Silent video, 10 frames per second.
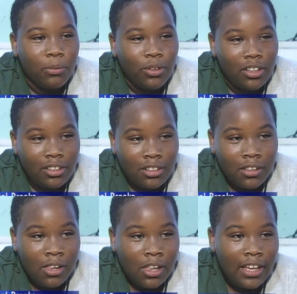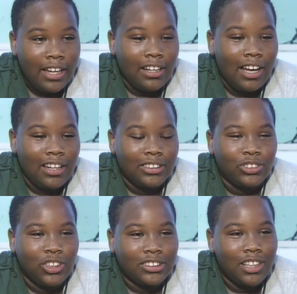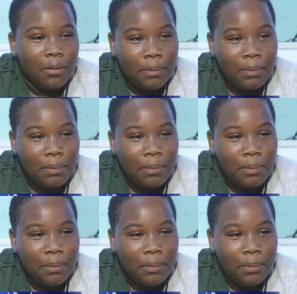more and how to trust other